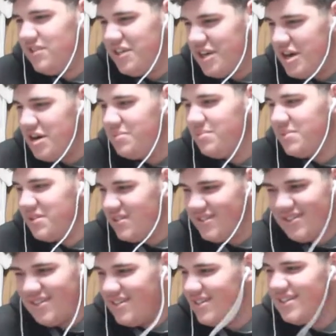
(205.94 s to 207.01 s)
Yep.
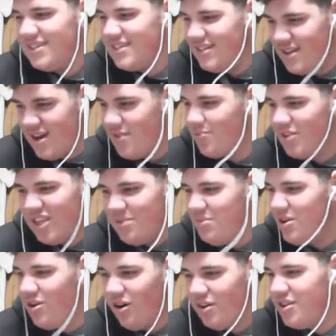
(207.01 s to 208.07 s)
Yep, give
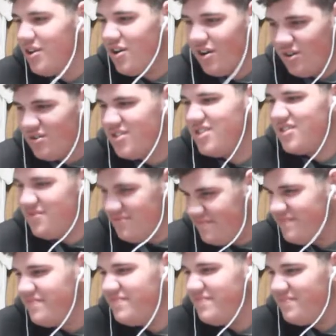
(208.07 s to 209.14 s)
me all the girls.
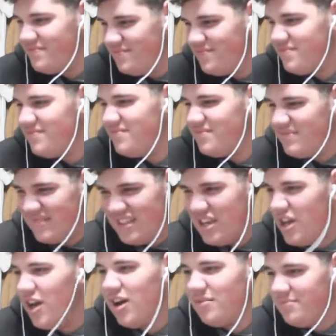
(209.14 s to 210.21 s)
Devil, this shit
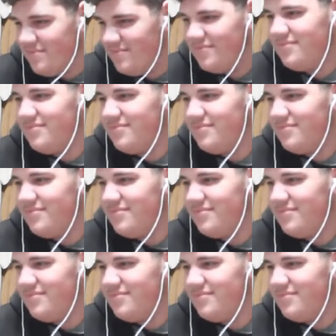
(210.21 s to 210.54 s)
hard. Yep.